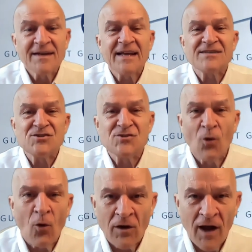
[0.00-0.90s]
It's
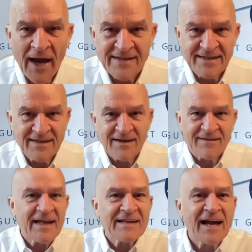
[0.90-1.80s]
your idea.
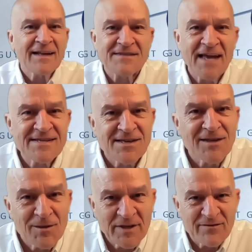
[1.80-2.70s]
That kind of takes a
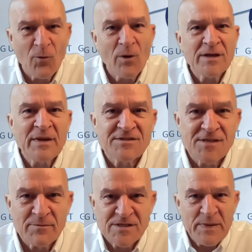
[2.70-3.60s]
little bit of a, what do you mean
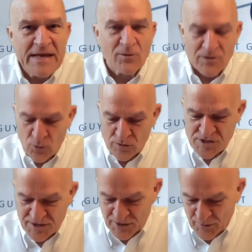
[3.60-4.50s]
some speaker told you
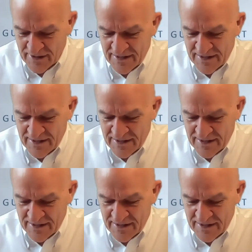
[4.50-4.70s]
to do it?